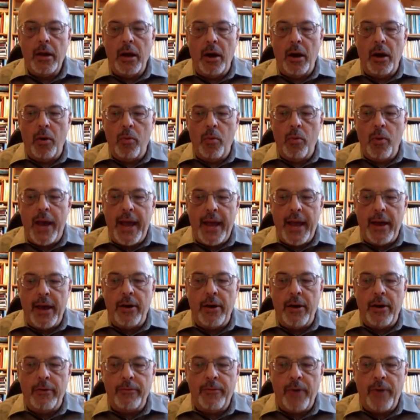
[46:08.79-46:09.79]
a way
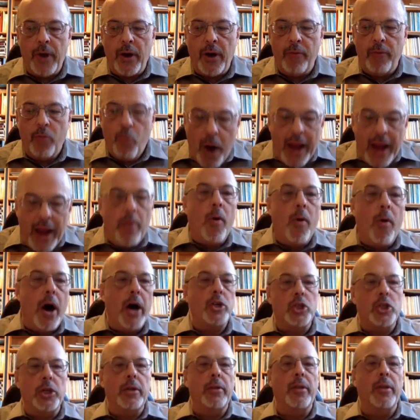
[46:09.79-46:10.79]
of
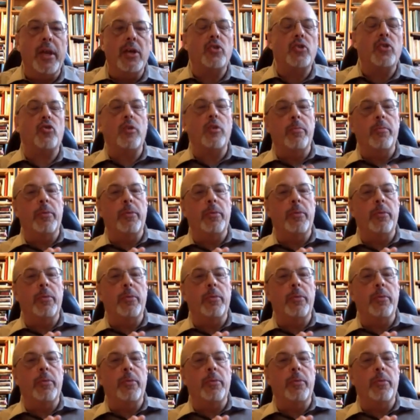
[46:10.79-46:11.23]
whitewashing the history,